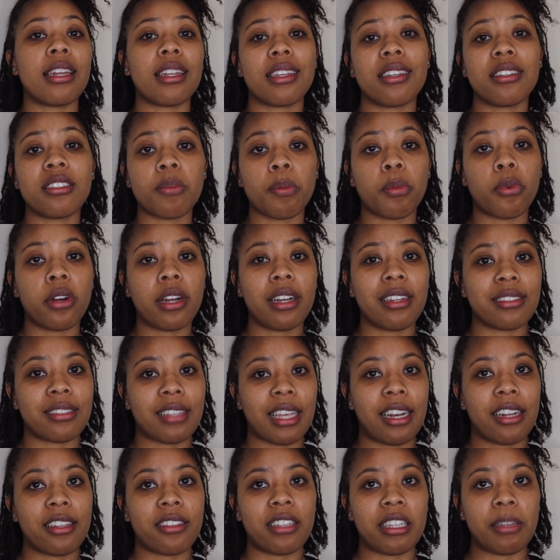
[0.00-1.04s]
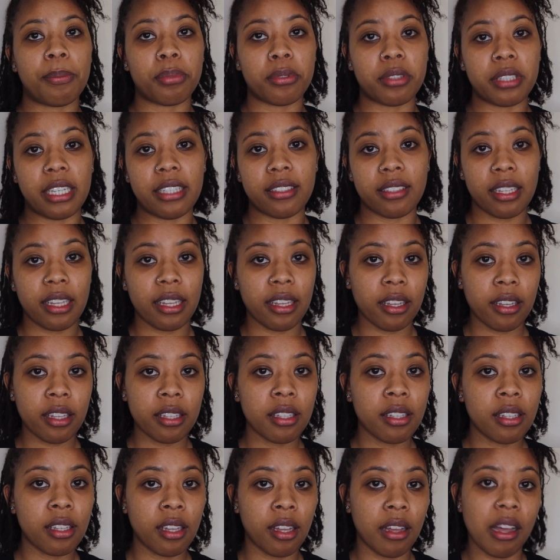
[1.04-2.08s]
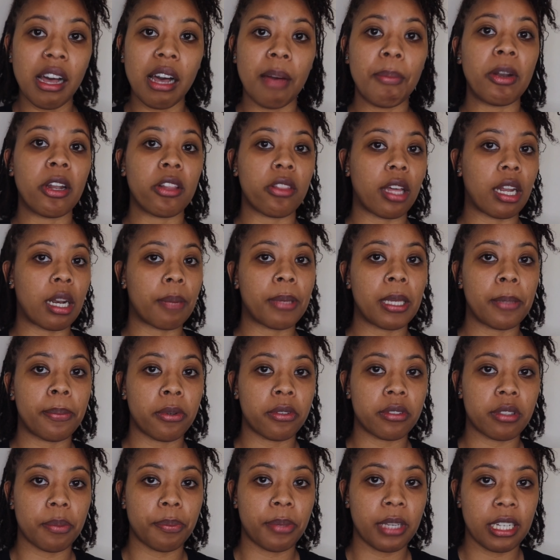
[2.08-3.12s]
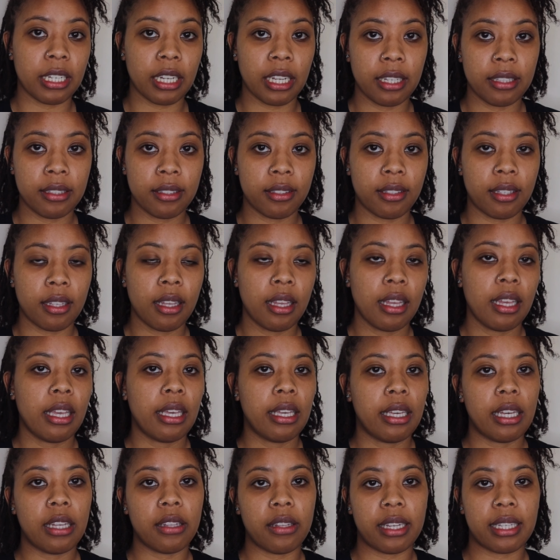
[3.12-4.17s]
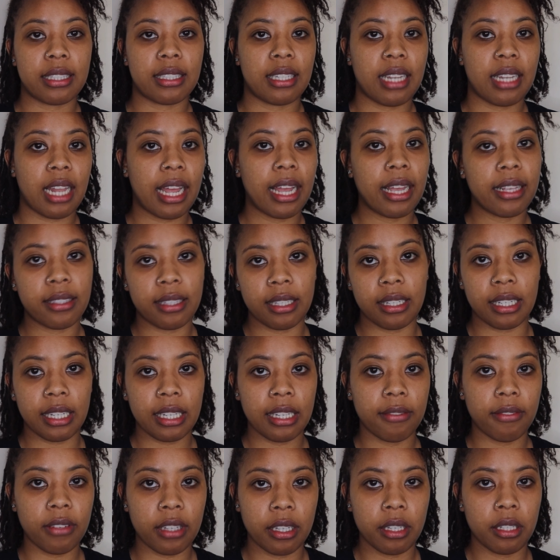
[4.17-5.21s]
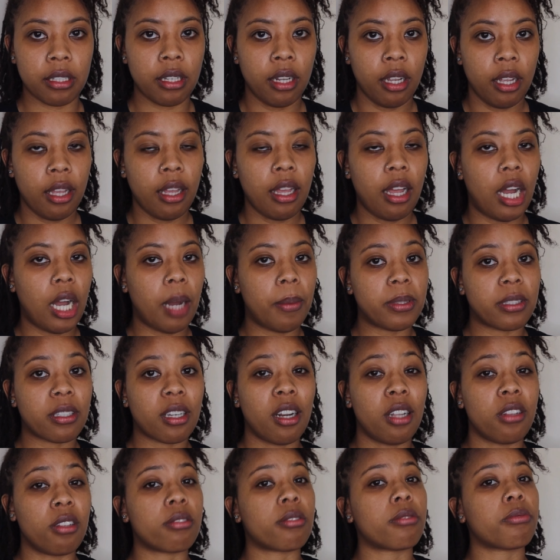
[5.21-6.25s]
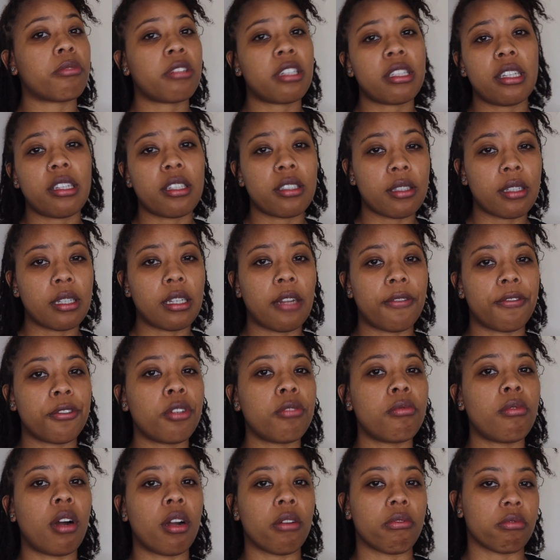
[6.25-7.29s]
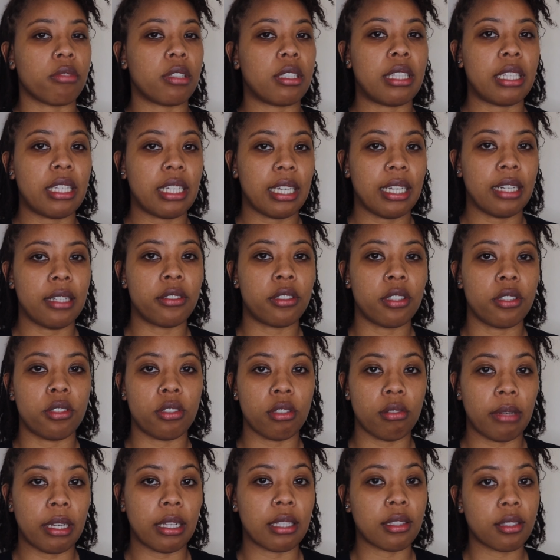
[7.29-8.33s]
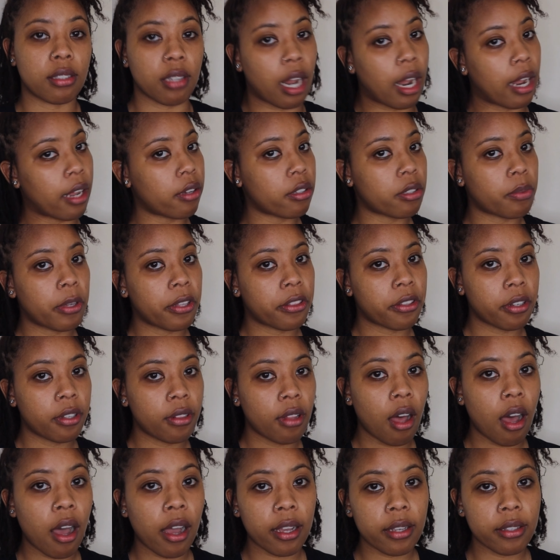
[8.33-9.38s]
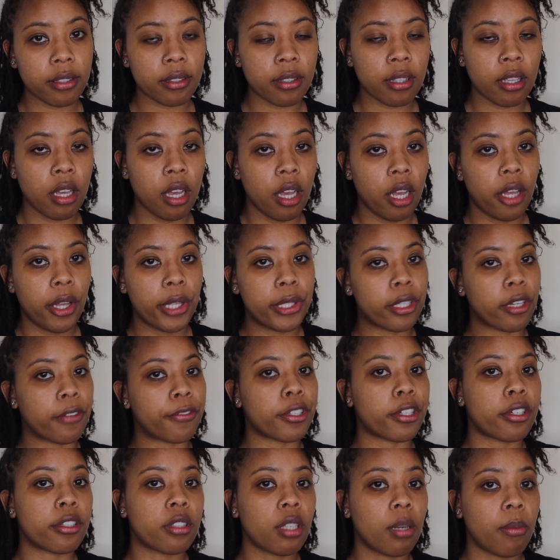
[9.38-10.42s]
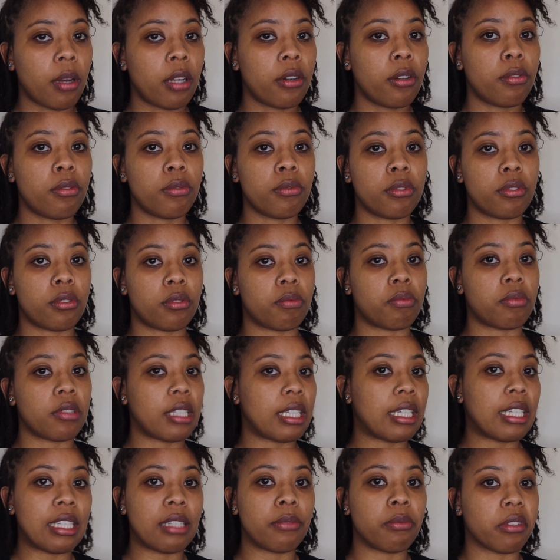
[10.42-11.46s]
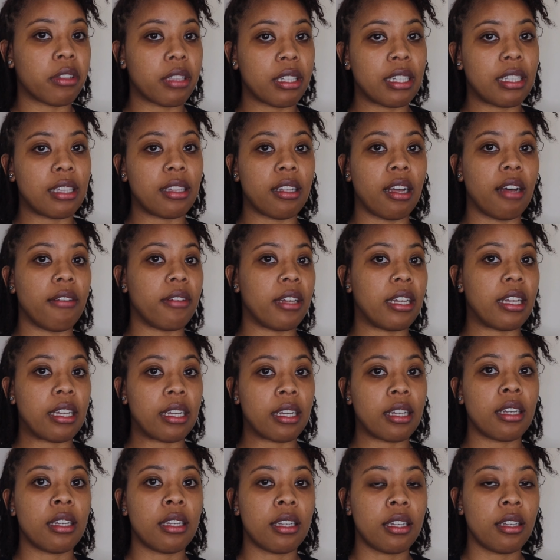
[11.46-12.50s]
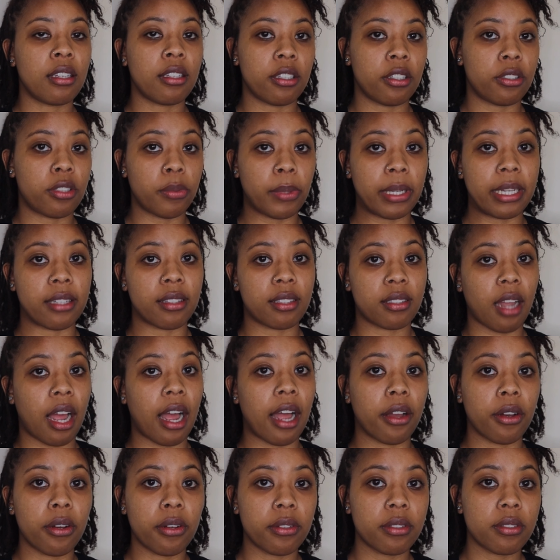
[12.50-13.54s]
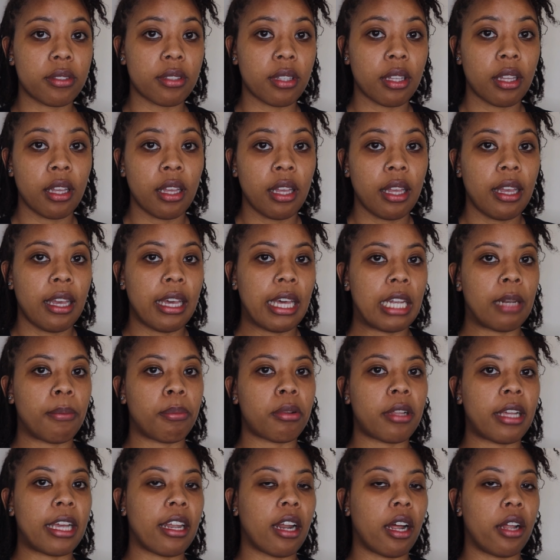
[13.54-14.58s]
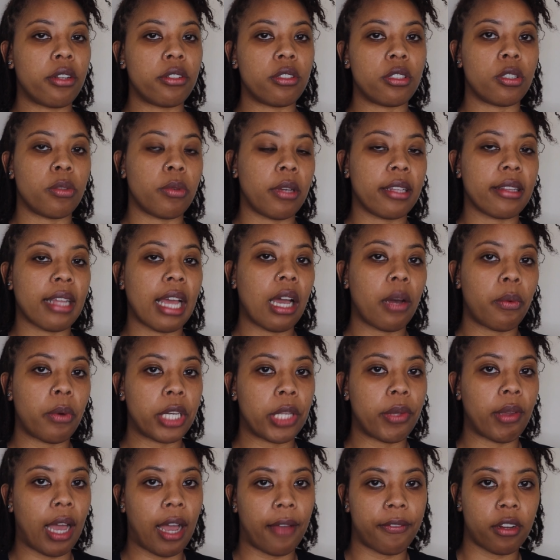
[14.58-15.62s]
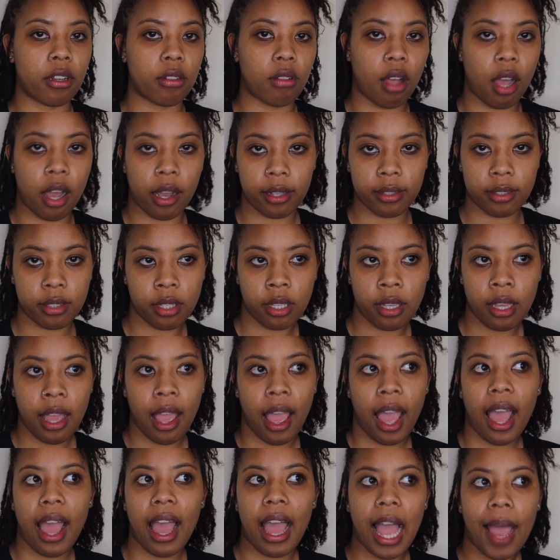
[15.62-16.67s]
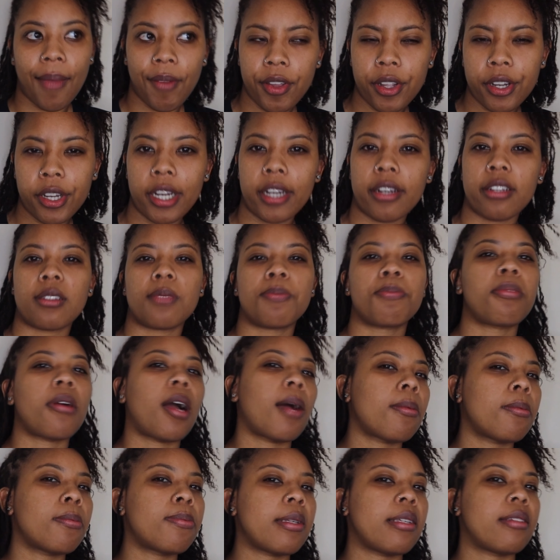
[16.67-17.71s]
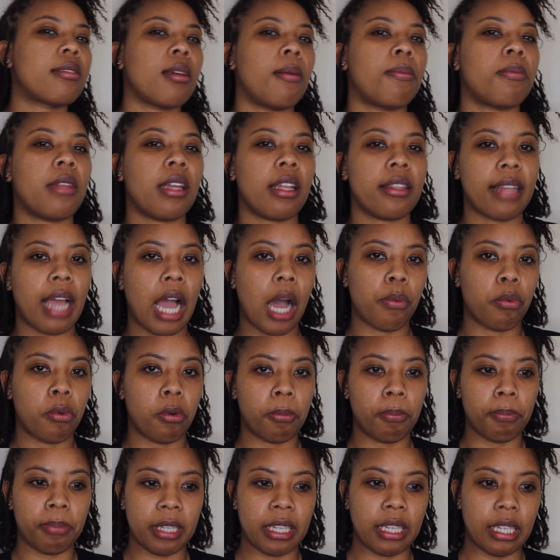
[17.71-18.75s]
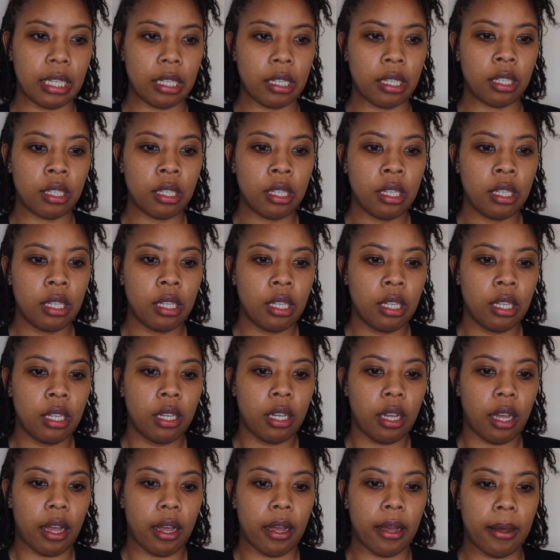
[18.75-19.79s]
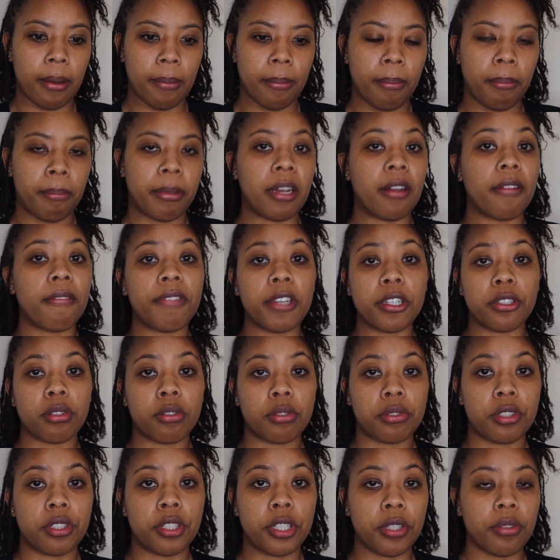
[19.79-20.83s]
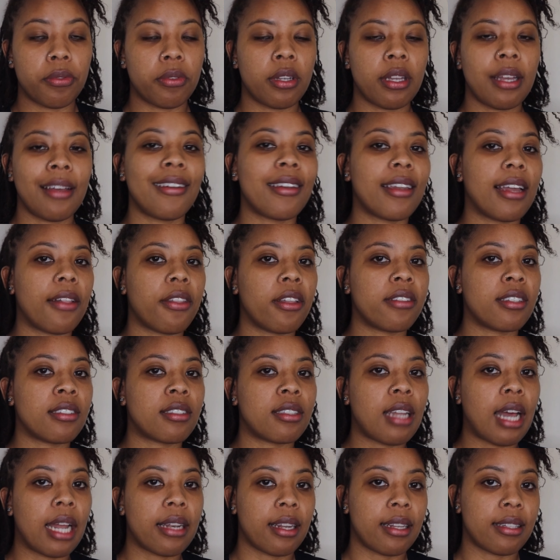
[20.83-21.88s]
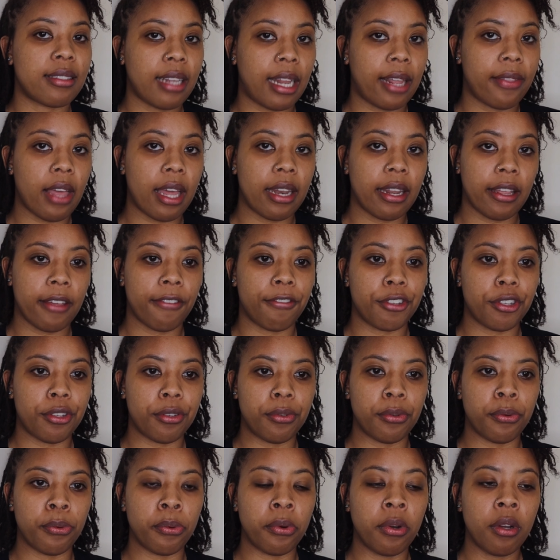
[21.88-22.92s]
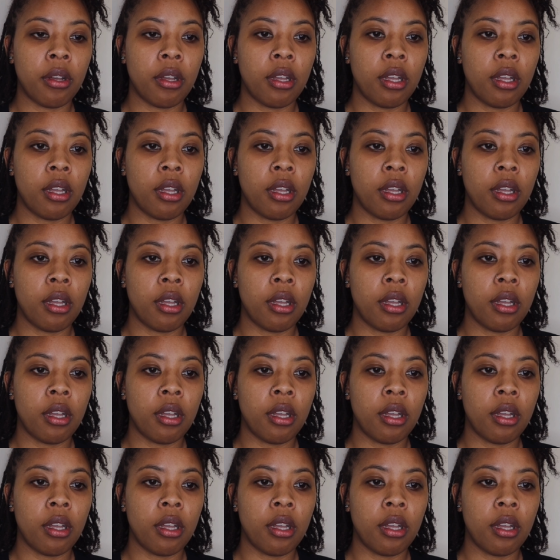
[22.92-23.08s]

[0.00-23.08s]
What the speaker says: is more aesthetically pleasing in a lot of people's opinions. It looks nice and even. It's gonna look really good if you are really into doing styles with your locks. So if you're someone who is really, really loving doing styles and plan on doing that when you have your locks, having a grid is probably something that will be beneficial to you. Now, this is not to say that if you